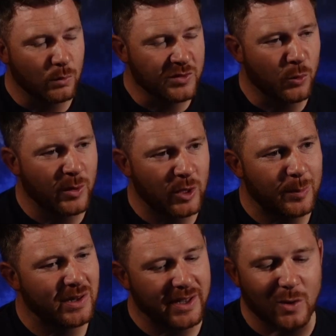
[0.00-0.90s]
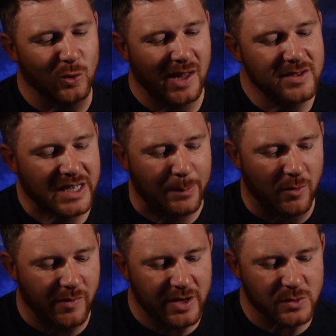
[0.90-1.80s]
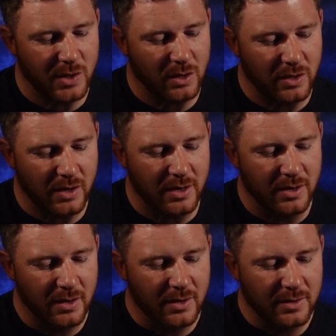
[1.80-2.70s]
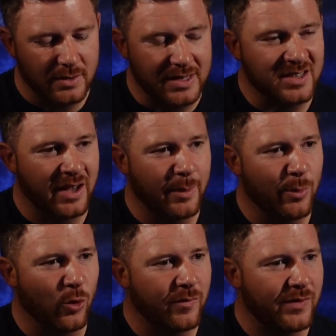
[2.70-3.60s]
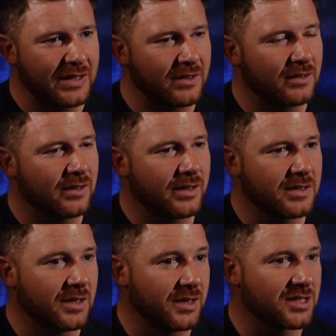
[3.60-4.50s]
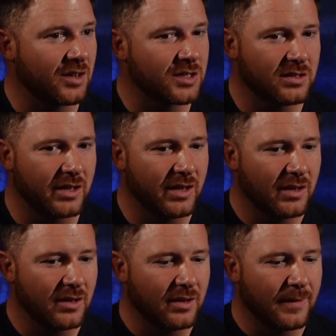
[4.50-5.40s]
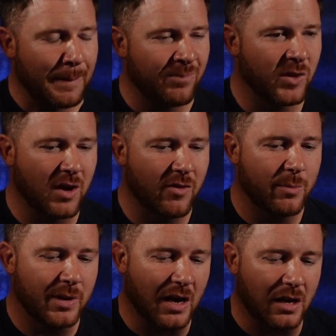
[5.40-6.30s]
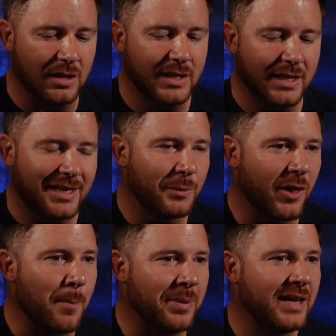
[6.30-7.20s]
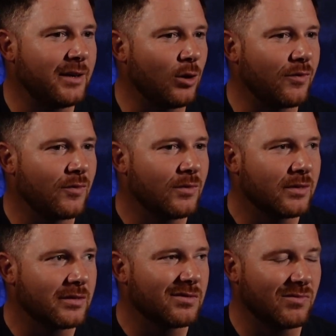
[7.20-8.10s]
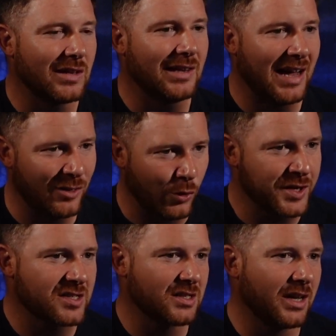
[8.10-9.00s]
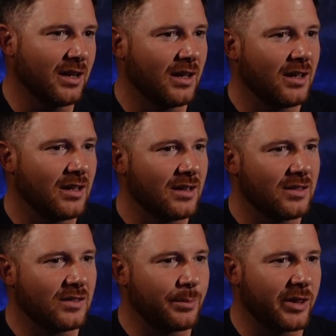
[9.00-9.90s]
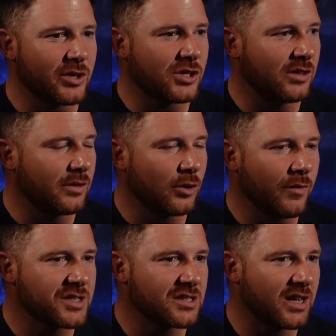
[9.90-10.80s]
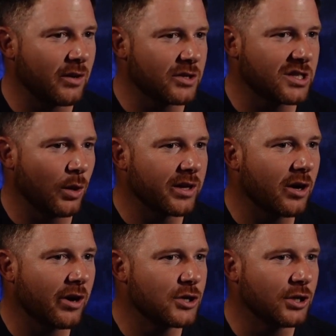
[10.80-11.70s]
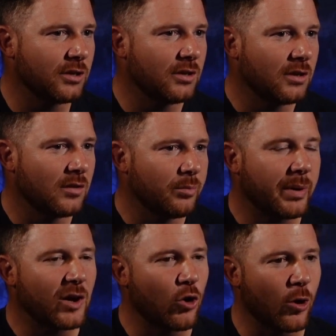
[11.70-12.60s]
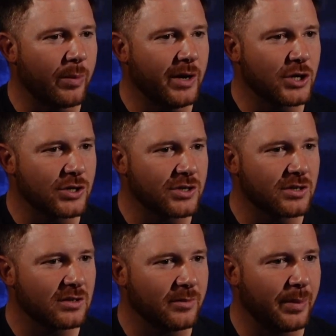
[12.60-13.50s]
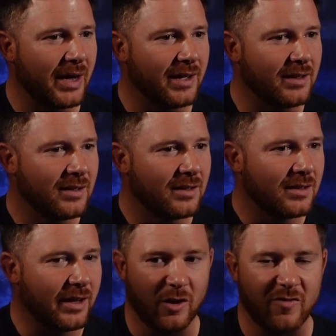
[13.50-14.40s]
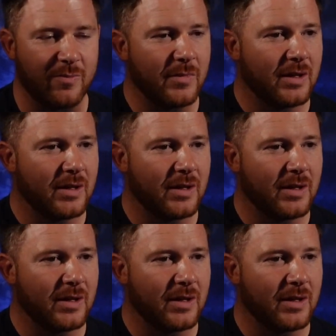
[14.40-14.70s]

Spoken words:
We spoke about the political landscape of it as well, and is that an important factor to discuss? That the government clearly, with their beating of landlords, let's say, but they're obviously still encouraging big corporations to buy and have